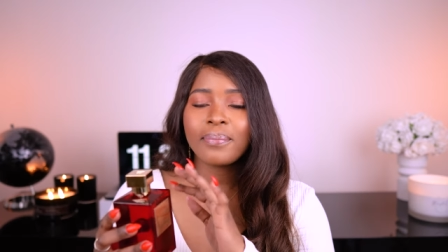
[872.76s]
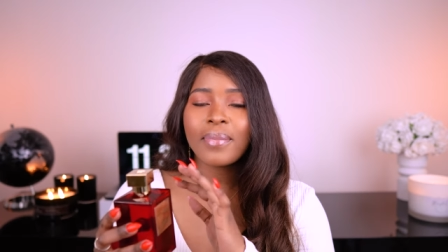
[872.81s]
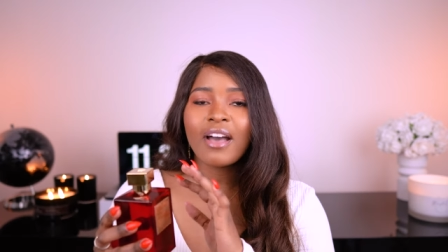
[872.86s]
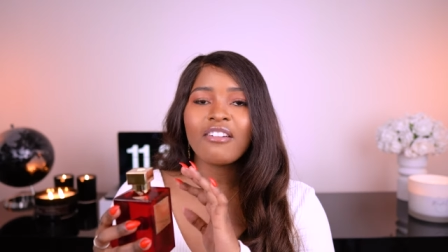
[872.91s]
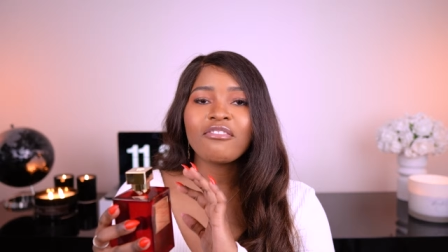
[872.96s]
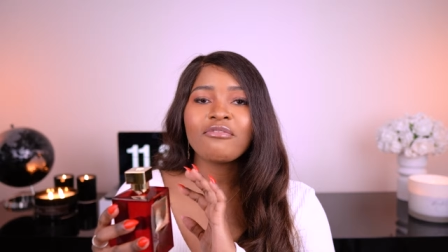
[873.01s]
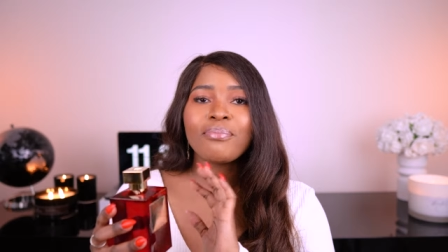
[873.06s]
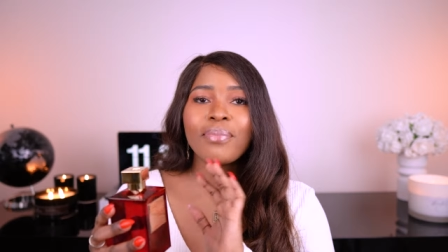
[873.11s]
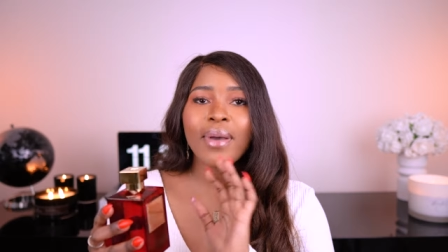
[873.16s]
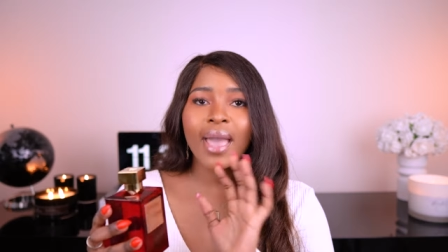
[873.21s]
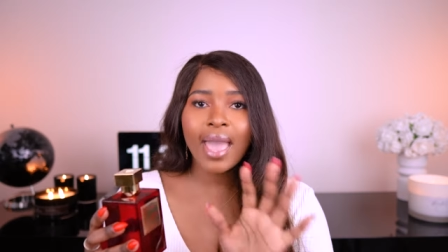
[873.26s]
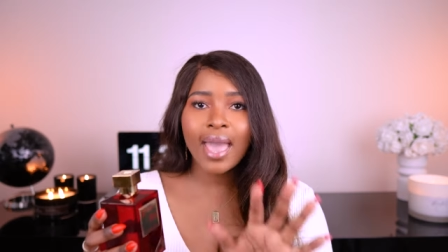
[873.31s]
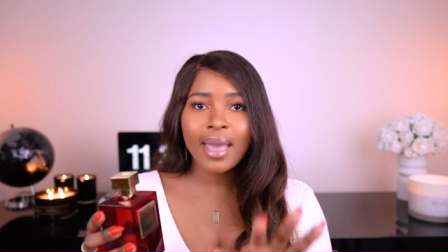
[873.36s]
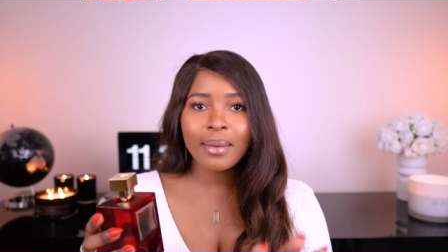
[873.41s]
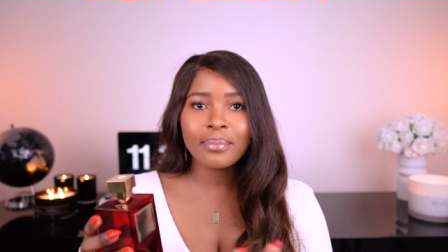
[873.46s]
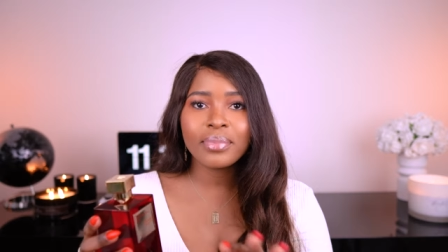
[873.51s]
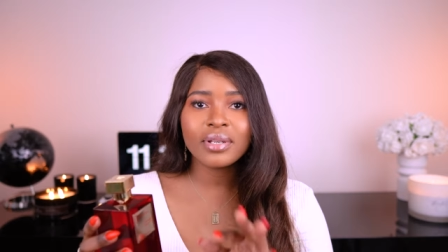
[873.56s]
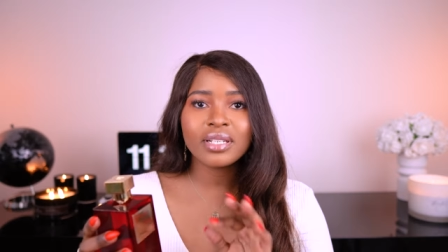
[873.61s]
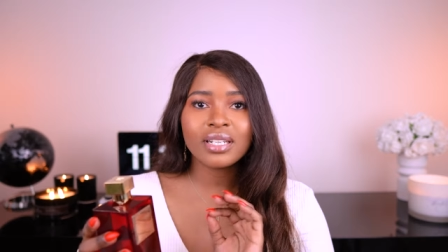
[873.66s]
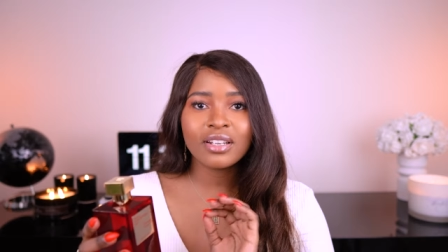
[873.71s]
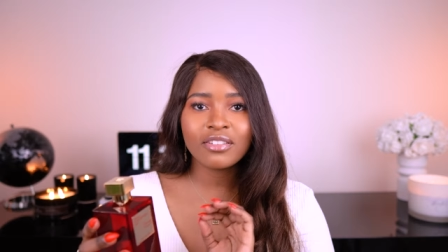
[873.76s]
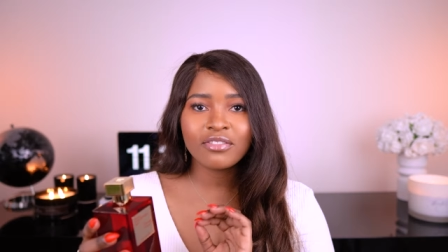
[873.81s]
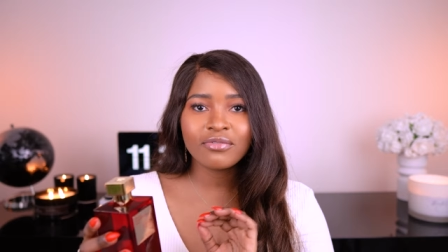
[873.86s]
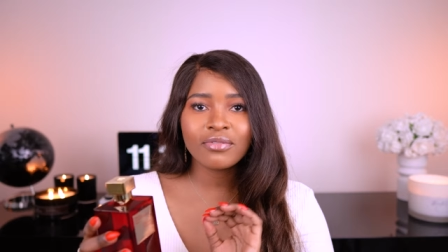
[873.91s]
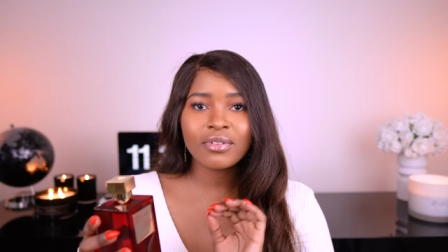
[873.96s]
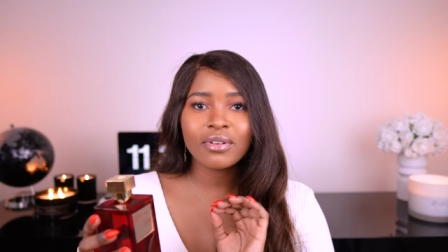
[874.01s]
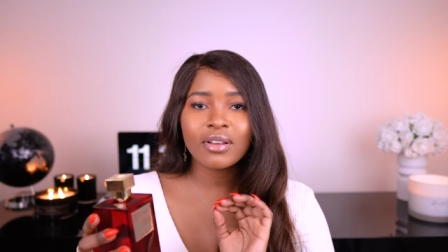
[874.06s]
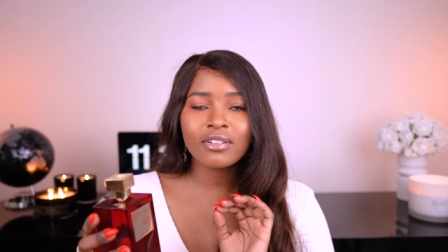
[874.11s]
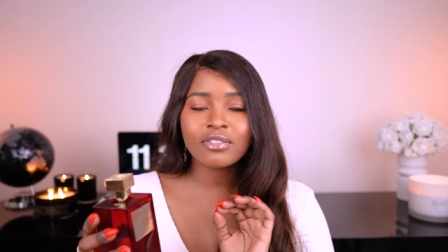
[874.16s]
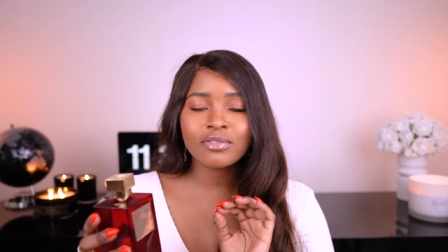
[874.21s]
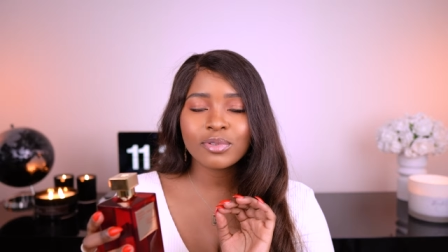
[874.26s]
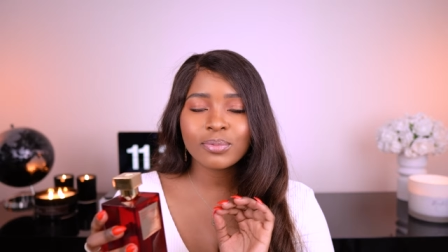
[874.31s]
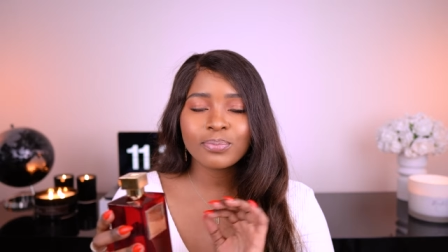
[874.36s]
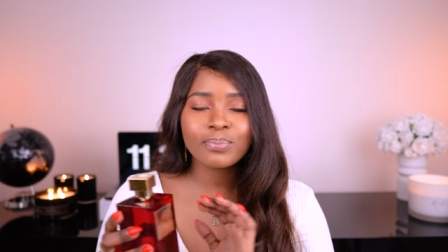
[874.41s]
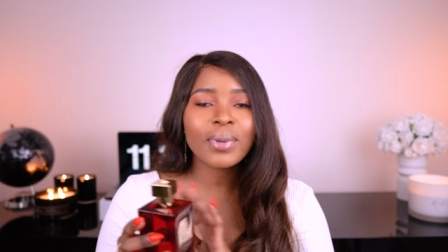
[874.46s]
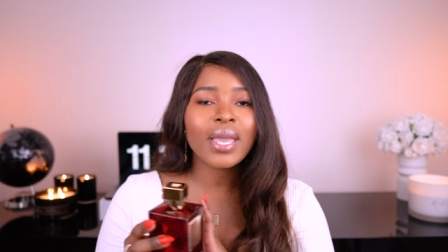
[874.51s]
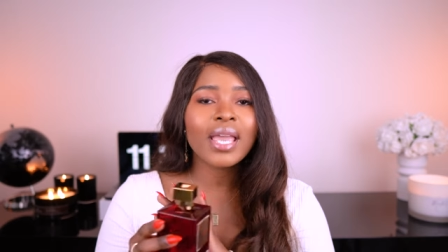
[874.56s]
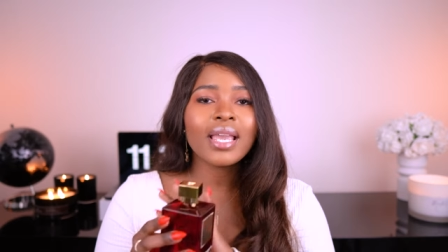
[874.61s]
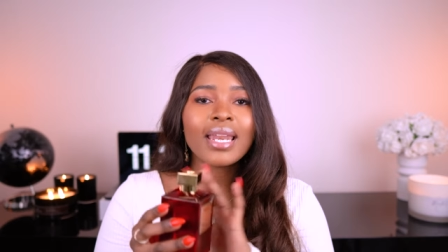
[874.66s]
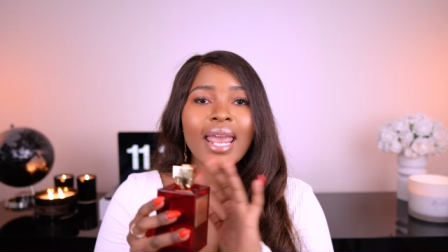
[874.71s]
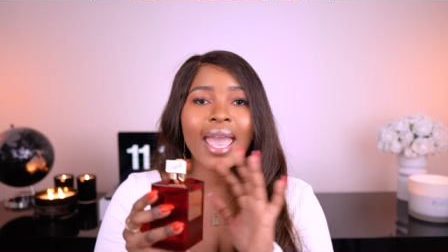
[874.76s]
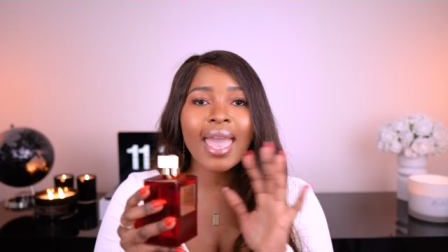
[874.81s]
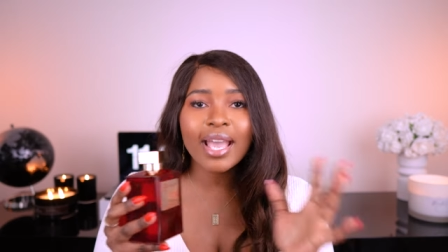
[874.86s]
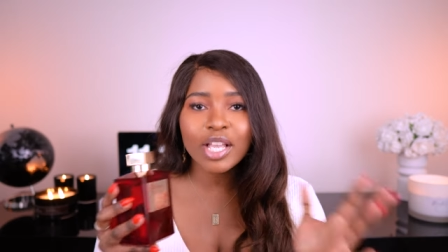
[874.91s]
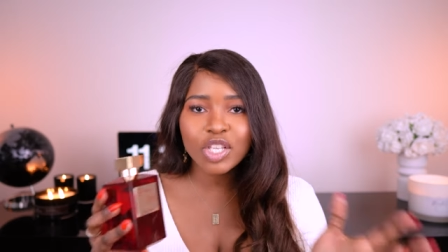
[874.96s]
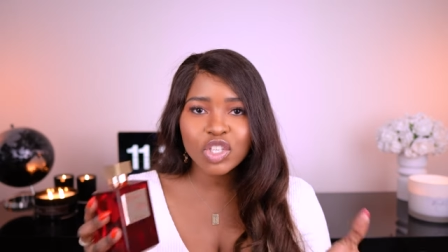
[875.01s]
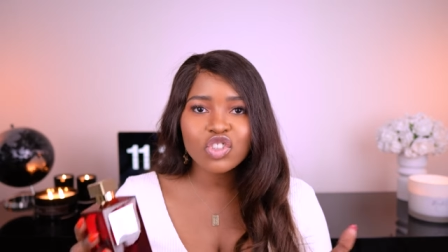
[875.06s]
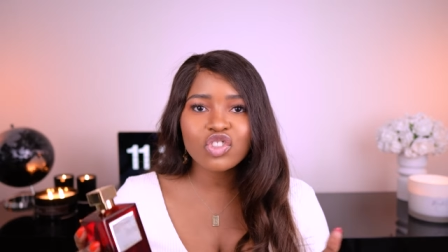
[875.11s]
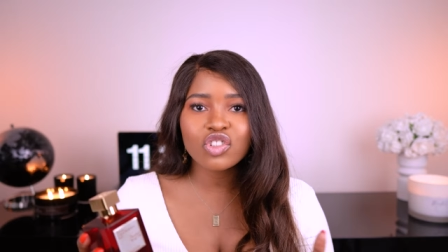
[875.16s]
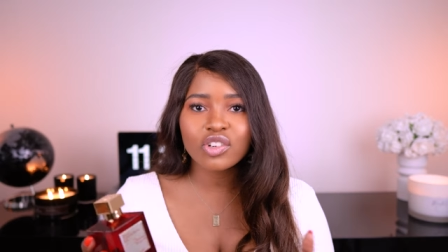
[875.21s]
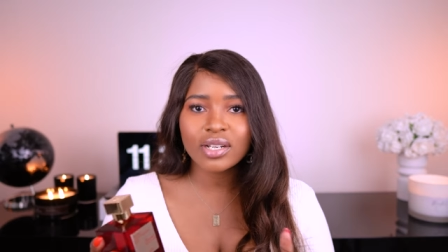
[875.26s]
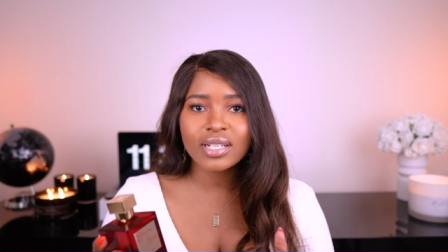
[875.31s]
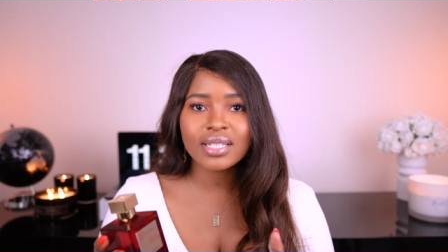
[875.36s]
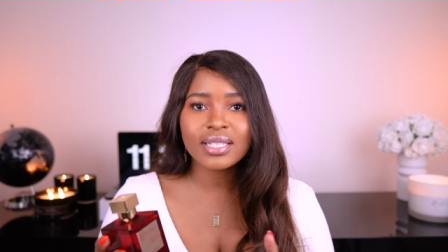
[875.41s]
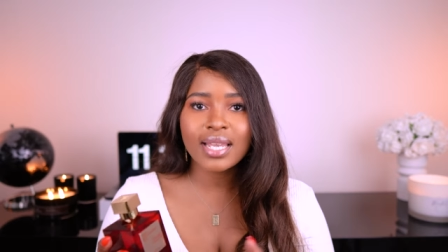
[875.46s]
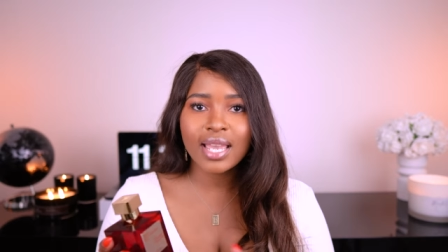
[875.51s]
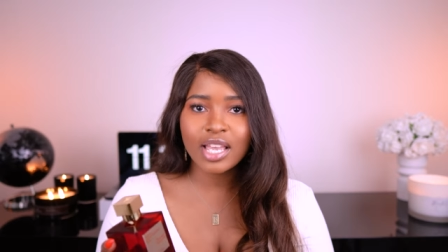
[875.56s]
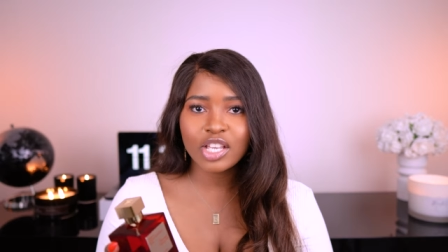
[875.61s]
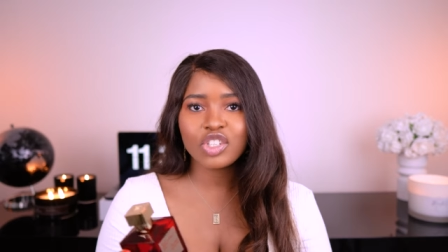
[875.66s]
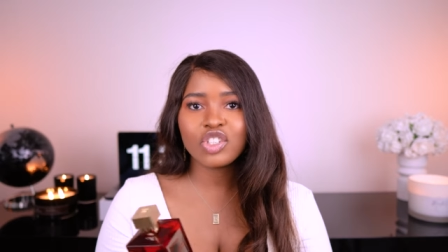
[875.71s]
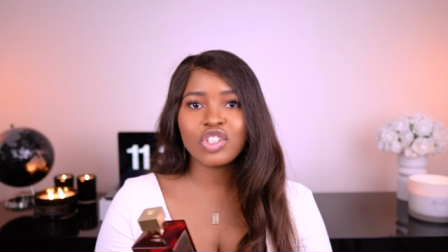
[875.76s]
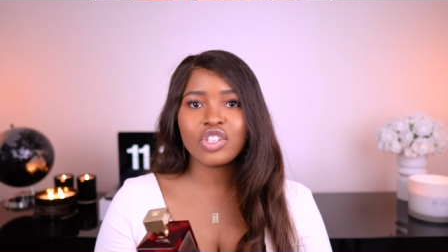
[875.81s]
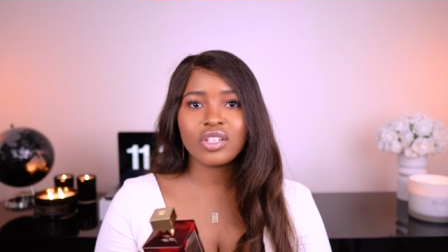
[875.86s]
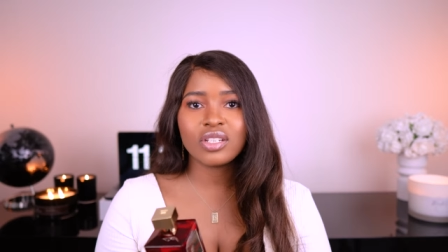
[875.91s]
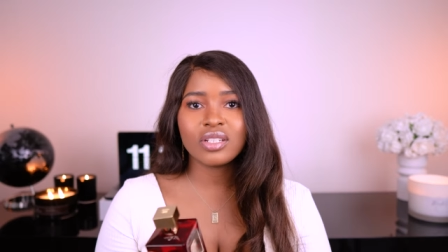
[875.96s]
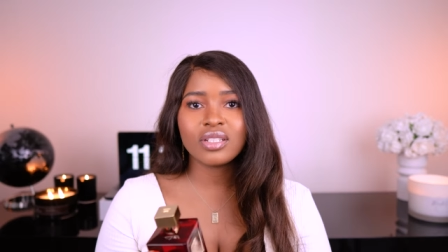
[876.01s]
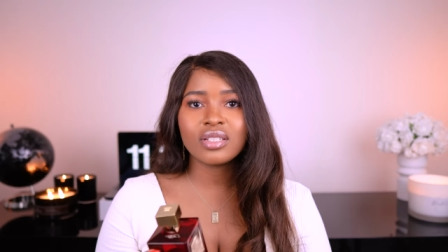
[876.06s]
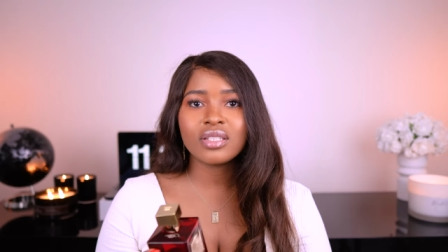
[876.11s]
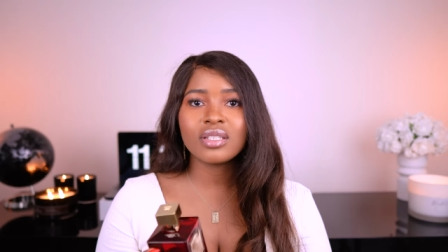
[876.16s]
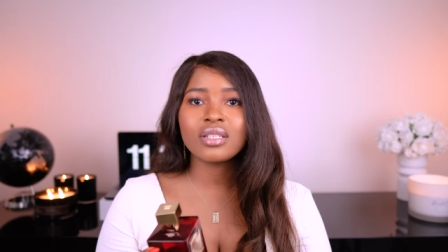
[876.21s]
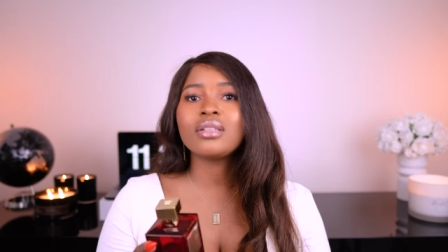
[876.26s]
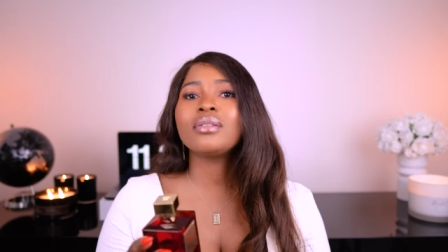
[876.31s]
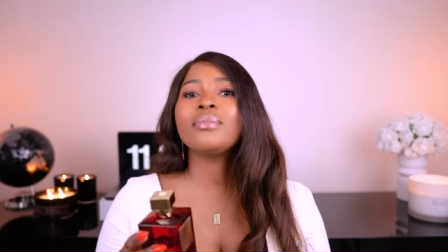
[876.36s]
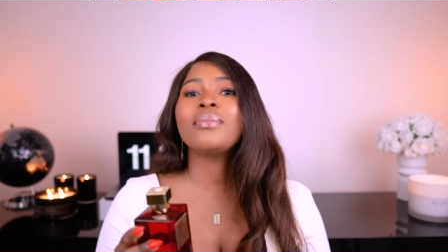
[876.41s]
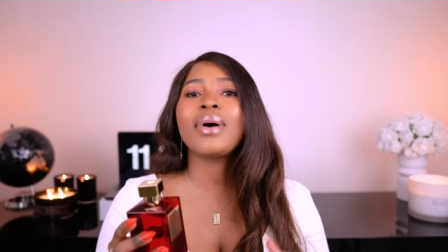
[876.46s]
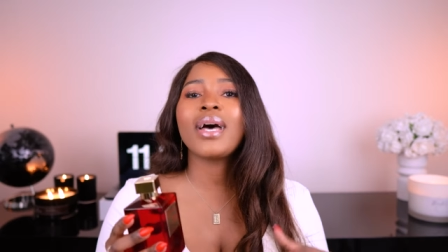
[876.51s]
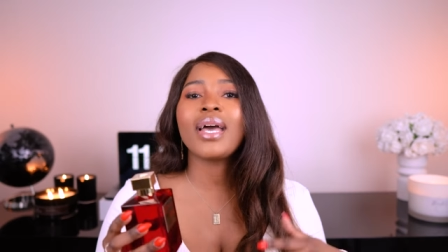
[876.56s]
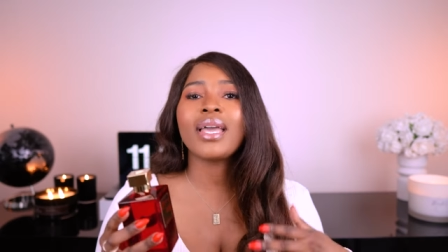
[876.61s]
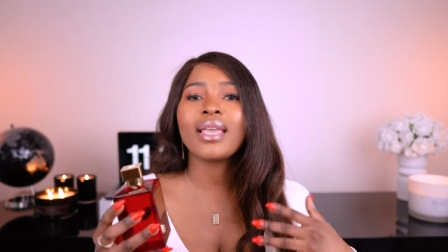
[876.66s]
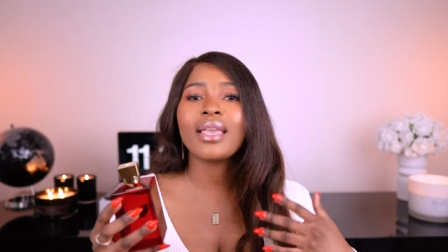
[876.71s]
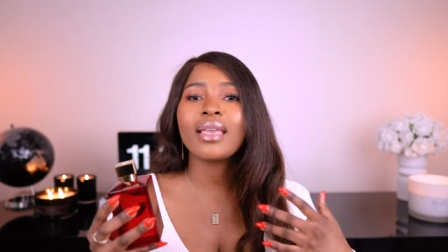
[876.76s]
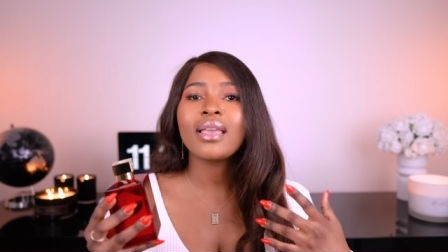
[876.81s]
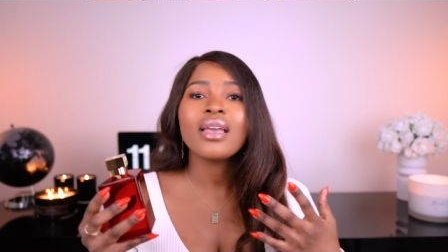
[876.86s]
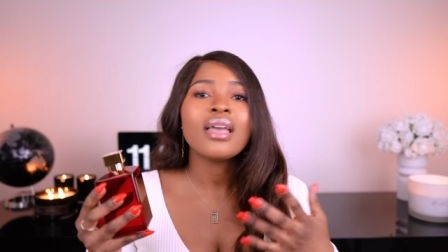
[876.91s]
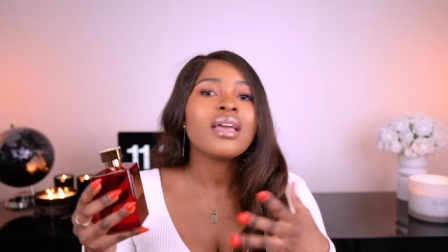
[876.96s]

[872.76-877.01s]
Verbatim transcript: I've pampered, I've paid extra attention to my